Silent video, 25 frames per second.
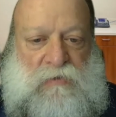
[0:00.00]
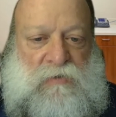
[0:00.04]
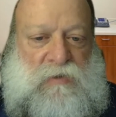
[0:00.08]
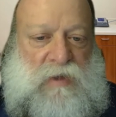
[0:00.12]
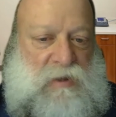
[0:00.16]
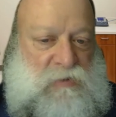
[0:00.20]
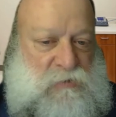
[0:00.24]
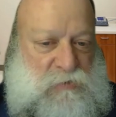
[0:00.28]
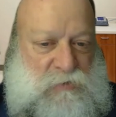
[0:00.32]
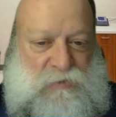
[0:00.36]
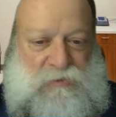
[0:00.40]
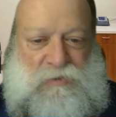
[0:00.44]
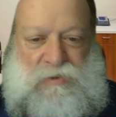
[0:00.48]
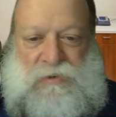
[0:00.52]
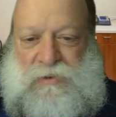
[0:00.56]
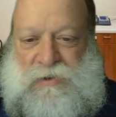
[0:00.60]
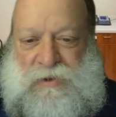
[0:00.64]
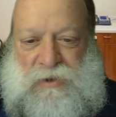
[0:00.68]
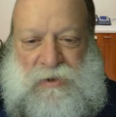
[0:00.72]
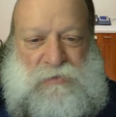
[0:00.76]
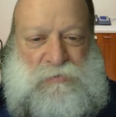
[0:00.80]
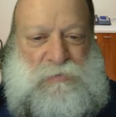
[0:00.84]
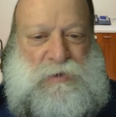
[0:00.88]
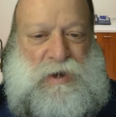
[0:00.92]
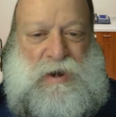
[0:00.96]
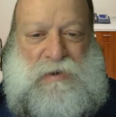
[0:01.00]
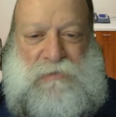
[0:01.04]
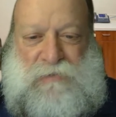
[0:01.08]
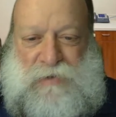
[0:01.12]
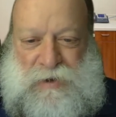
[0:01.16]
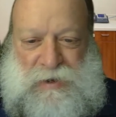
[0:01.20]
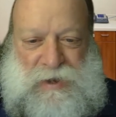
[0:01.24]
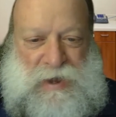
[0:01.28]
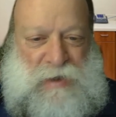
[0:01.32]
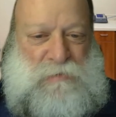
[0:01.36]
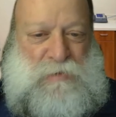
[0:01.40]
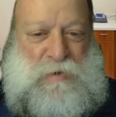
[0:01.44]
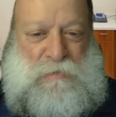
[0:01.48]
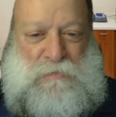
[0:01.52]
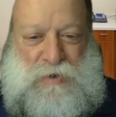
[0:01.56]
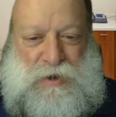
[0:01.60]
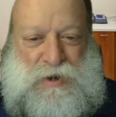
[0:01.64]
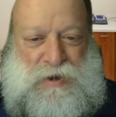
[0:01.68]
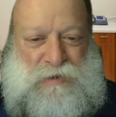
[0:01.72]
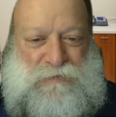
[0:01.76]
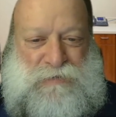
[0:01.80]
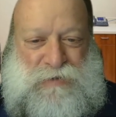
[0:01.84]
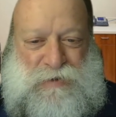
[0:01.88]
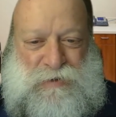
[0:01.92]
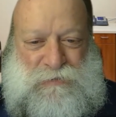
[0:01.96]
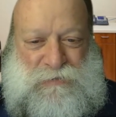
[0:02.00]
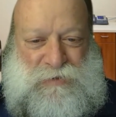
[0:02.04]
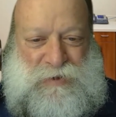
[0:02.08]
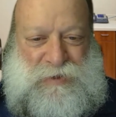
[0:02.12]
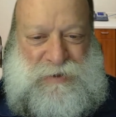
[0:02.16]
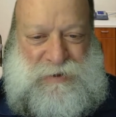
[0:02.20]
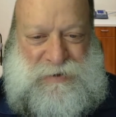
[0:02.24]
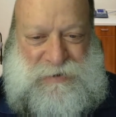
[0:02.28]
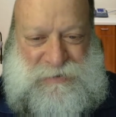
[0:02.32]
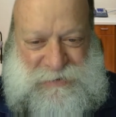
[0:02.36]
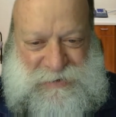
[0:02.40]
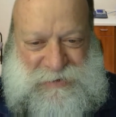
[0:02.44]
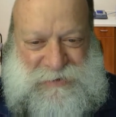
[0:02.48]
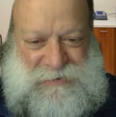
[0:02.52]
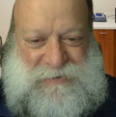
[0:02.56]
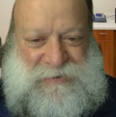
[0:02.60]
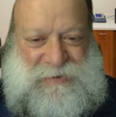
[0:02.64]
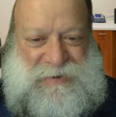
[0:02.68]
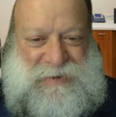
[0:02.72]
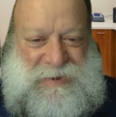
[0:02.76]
That's what she tells me every time I'm on the phone with her. So